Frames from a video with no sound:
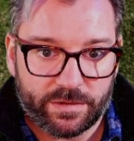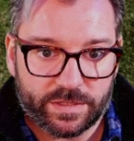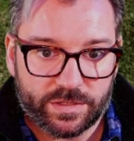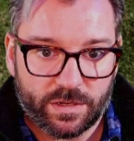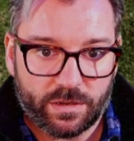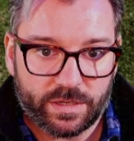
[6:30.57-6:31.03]

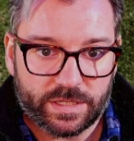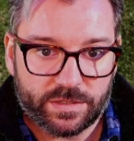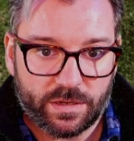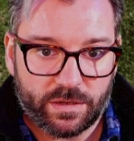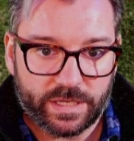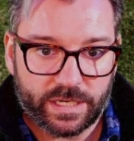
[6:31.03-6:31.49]
It's all
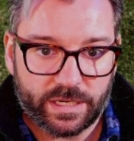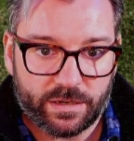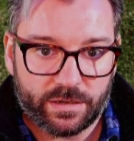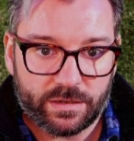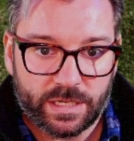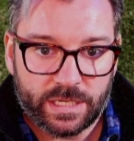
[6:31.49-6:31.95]
in
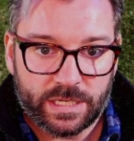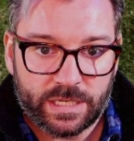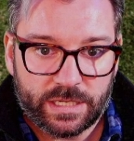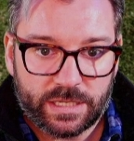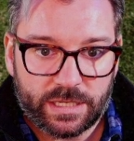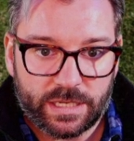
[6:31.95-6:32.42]
here.
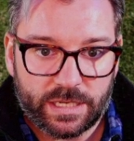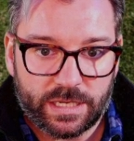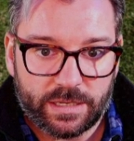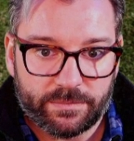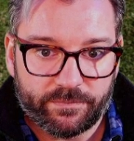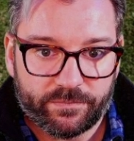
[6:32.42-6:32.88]

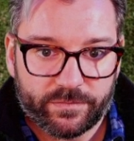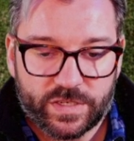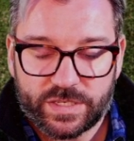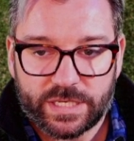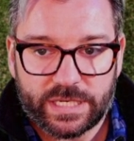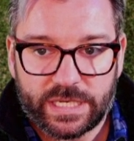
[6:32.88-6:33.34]

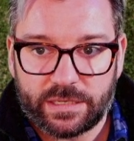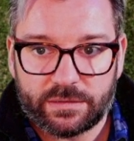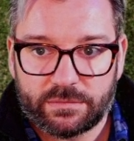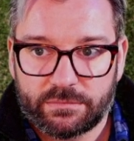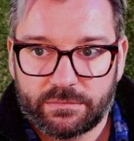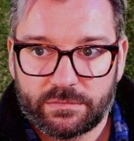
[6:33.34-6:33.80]
Just a neat
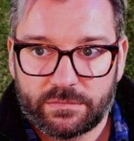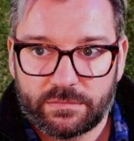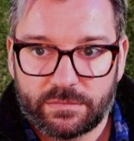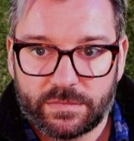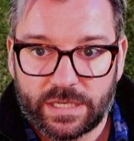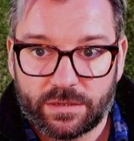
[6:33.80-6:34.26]

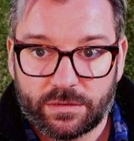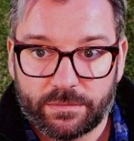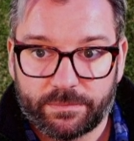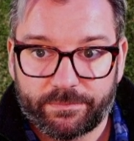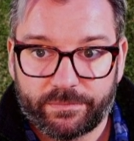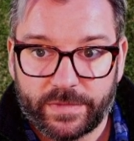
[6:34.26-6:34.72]
little
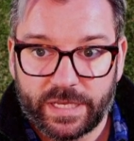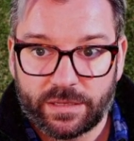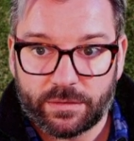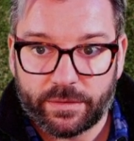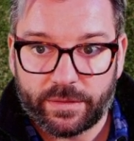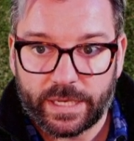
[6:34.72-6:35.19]

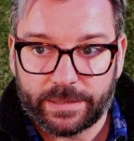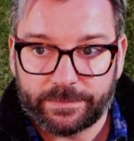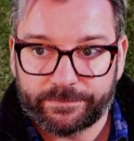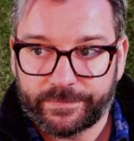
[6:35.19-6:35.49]
thing.